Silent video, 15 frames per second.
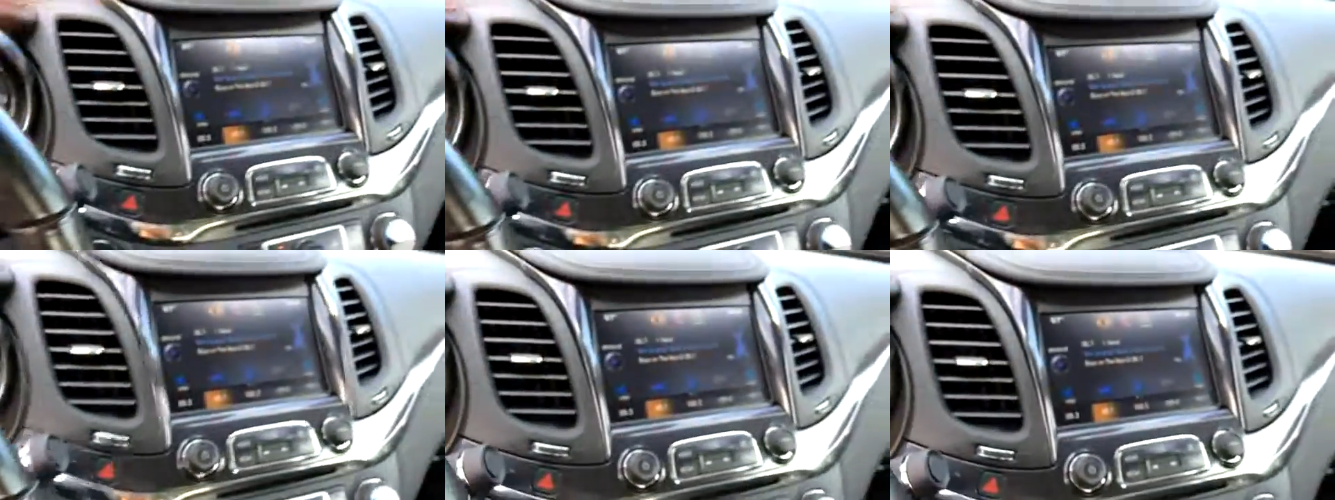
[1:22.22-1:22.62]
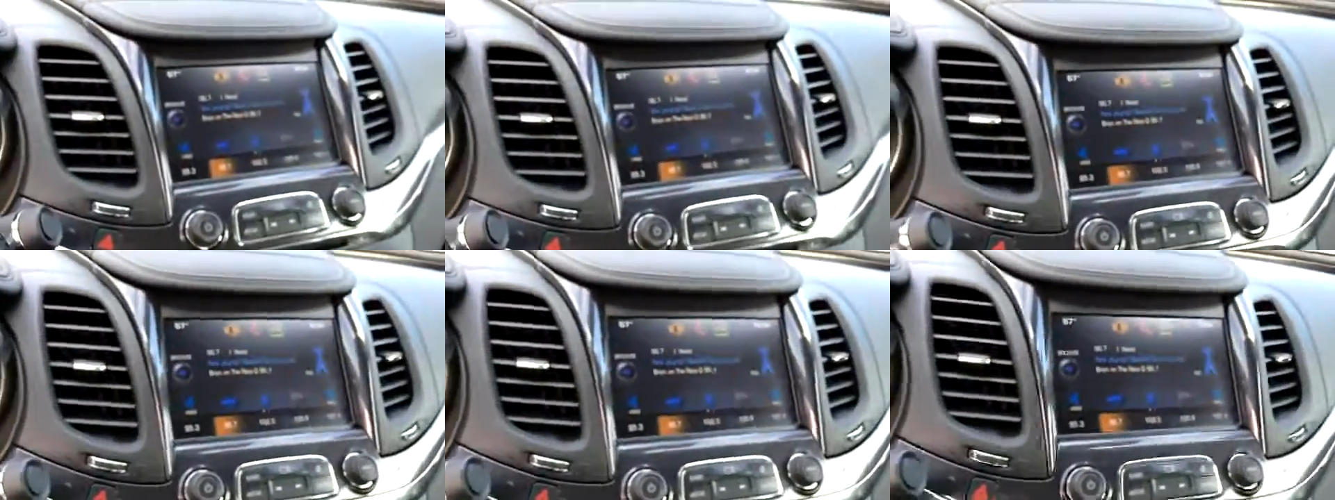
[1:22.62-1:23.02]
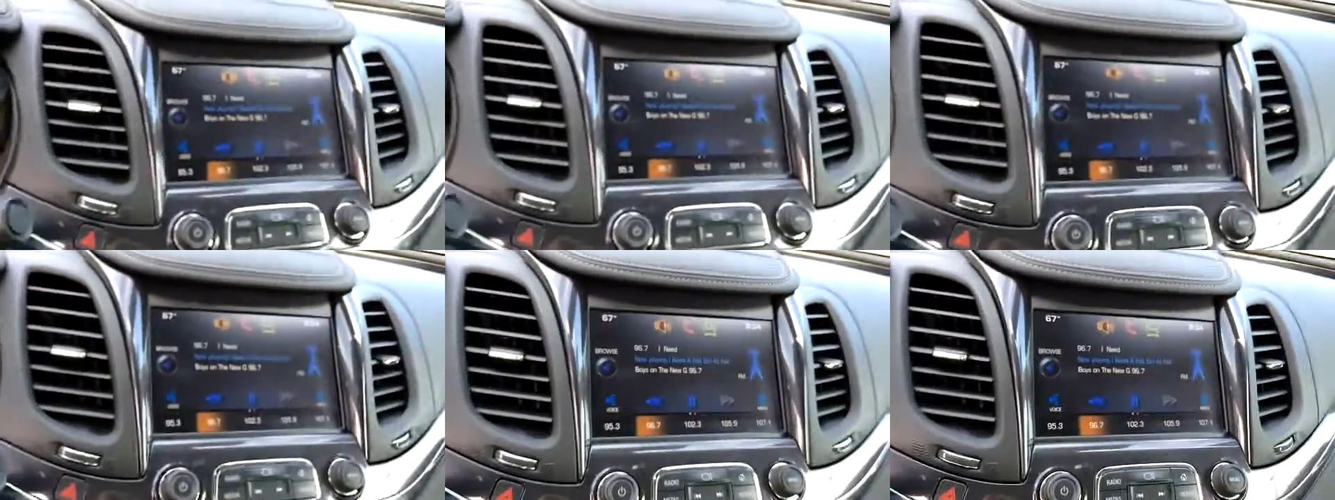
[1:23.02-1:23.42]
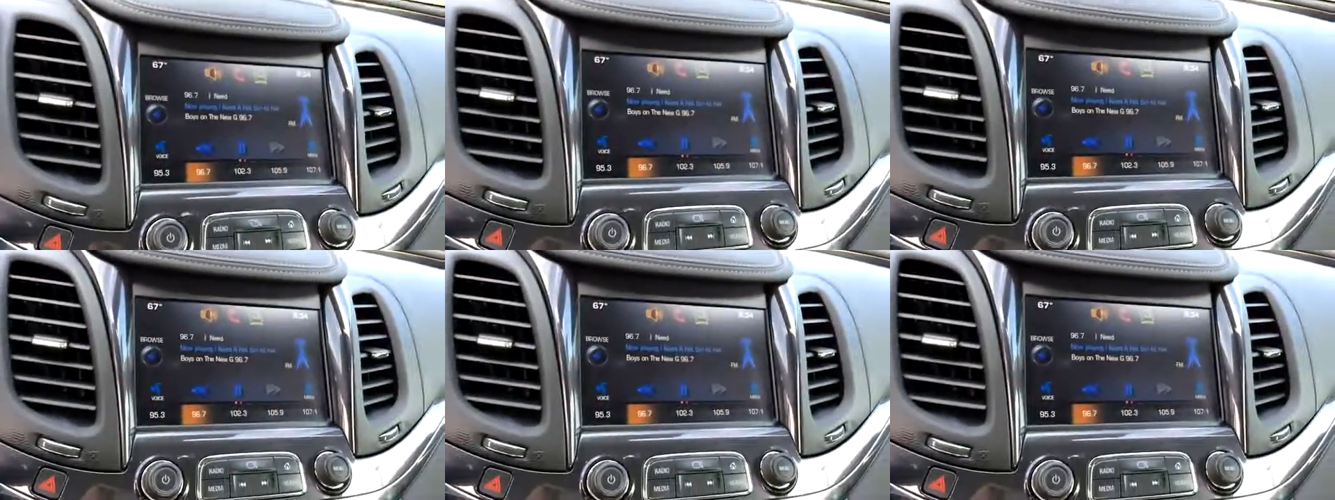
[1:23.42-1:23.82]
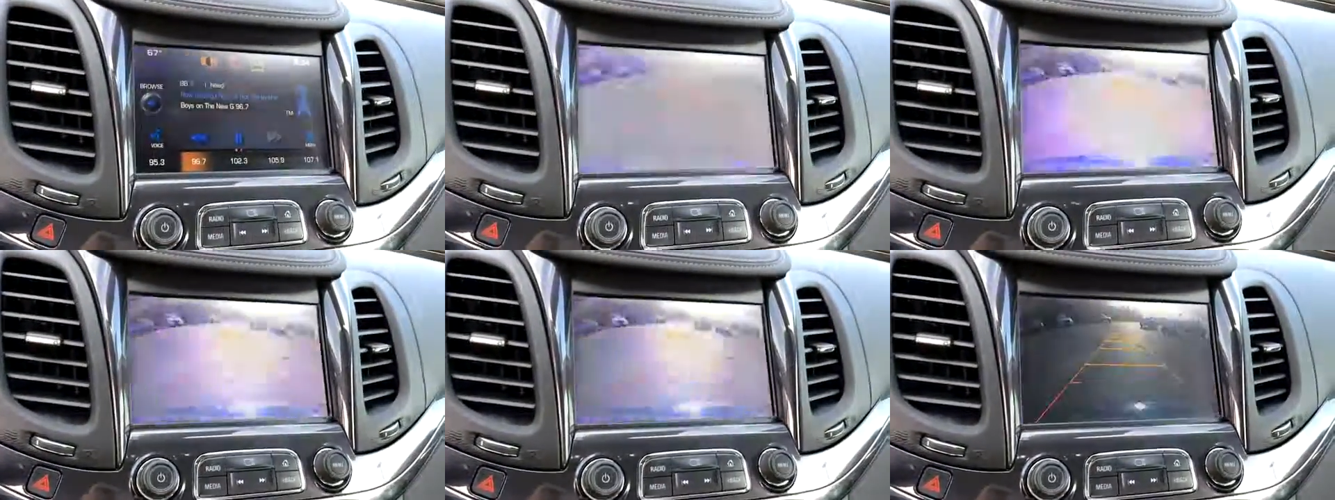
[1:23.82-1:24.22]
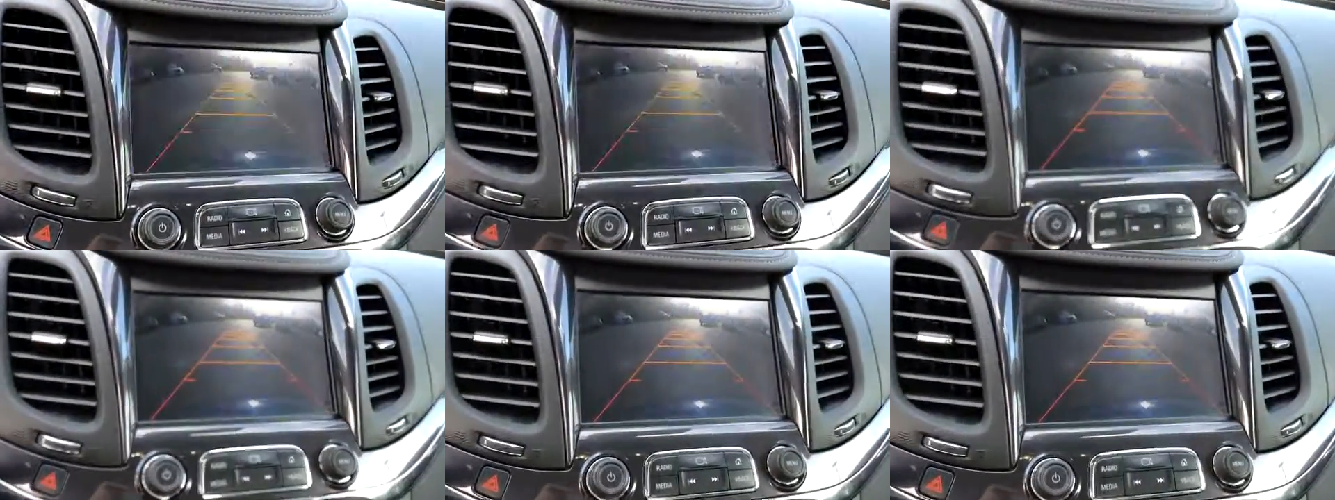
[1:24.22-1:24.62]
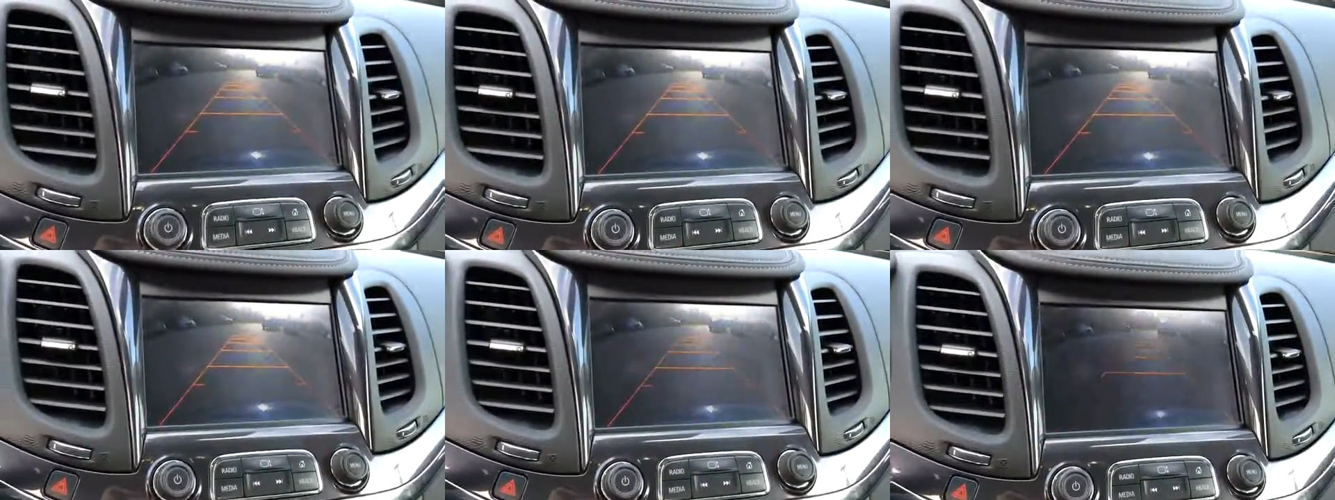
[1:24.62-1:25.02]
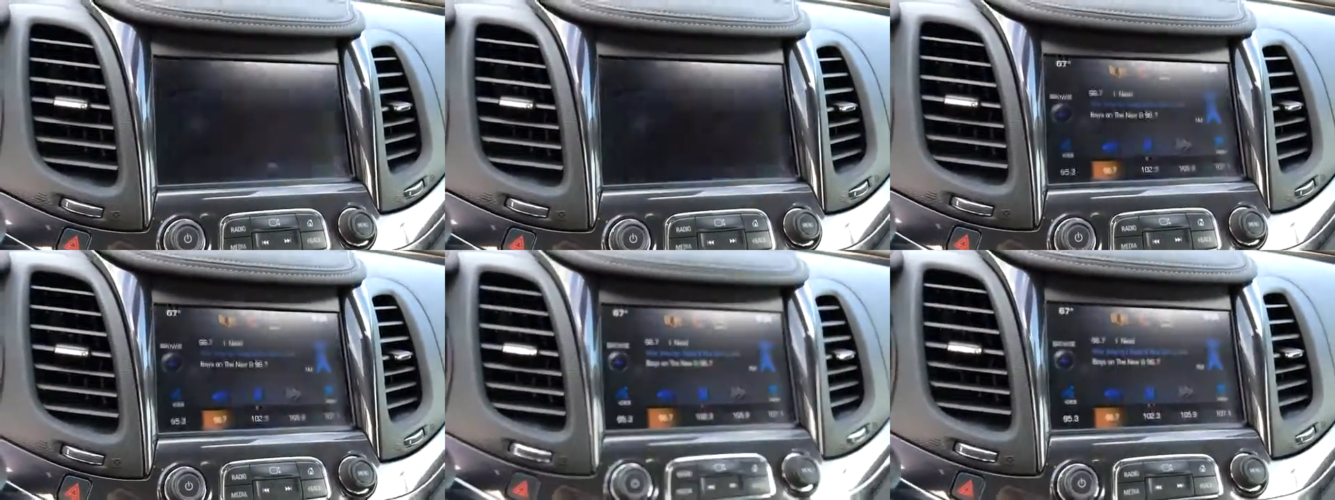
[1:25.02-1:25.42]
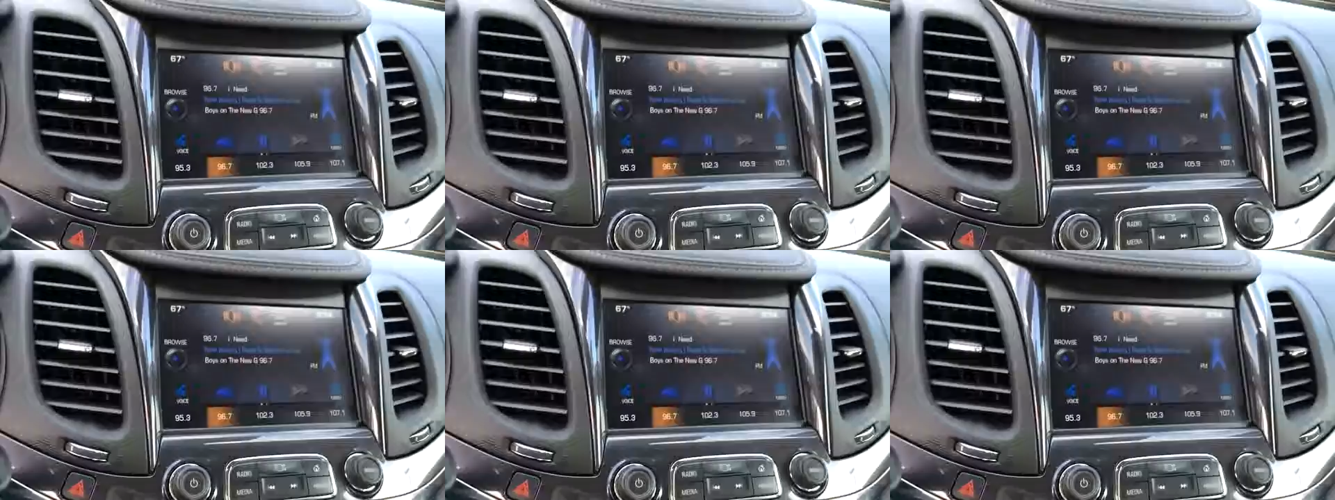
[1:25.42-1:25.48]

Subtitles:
(no speaker visible)